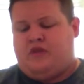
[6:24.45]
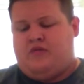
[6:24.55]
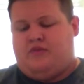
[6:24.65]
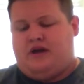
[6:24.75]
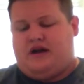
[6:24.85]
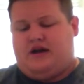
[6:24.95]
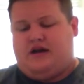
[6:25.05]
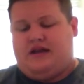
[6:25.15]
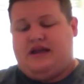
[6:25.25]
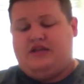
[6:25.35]

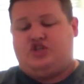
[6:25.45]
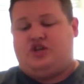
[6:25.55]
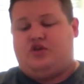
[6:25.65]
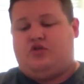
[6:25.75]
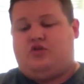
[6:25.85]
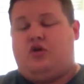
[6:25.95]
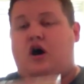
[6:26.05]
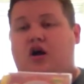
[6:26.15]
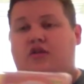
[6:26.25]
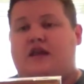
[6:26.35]
But in general,
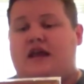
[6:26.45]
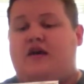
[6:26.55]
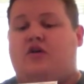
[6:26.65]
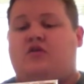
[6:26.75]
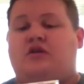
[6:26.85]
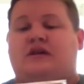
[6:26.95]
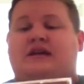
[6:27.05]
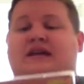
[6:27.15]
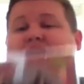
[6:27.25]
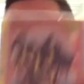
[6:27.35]
Hotter Than Hell
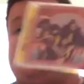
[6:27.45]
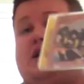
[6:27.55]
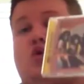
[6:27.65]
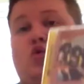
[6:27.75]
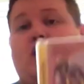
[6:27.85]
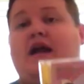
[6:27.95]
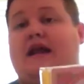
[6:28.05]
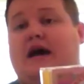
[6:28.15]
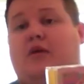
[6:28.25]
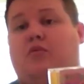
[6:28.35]
is a great
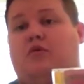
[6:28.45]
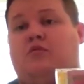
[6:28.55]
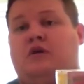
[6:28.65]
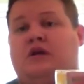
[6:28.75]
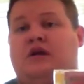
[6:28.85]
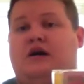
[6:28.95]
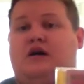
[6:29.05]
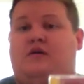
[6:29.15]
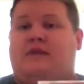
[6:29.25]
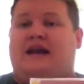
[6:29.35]
album.
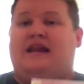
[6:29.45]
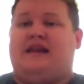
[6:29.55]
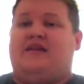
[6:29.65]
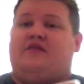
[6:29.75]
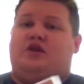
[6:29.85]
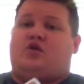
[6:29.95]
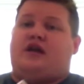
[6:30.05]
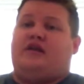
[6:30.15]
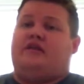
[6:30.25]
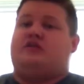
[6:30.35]
I didn't give it the
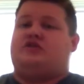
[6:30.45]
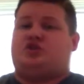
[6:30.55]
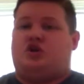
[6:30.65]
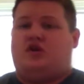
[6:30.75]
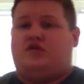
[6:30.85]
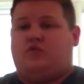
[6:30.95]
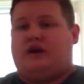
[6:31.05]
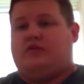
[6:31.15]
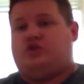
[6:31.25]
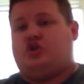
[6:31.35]
credit it deserved when
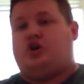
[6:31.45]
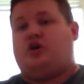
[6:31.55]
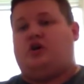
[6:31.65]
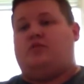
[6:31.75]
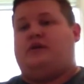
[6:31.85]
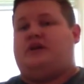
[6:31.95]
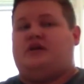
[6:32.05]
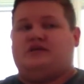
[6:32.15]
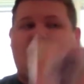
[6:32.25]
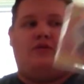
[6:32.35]
I was younger,
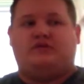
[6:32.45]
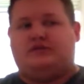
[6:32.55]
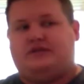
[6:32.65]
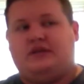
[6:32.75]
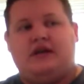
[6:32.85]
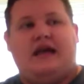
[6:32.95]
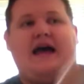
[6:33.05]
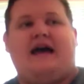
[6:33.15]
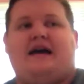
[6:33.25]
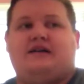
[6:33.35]
because I was,
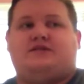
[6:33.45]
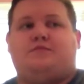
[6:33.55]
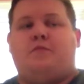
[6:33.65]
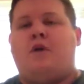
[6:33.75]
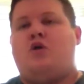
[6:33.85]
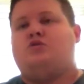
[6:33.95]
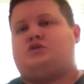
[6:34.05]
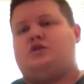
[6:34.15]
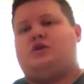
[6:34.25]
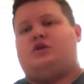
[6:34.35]
as most